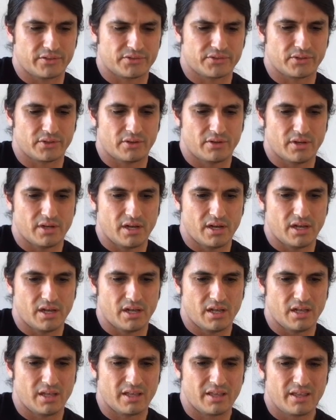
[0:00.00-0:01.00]

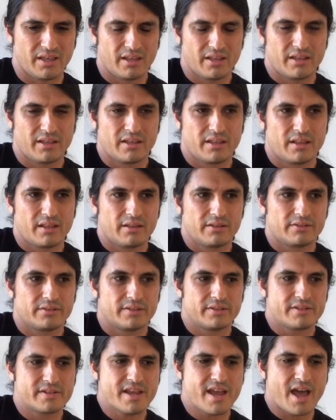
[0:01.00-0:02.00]
So
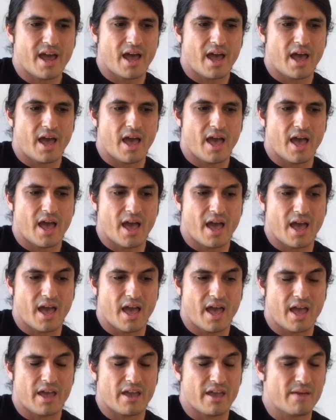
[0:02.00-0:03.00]

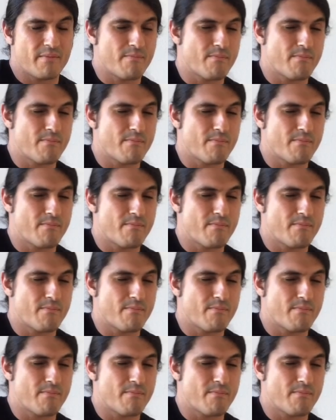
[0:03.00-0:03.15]
yeah,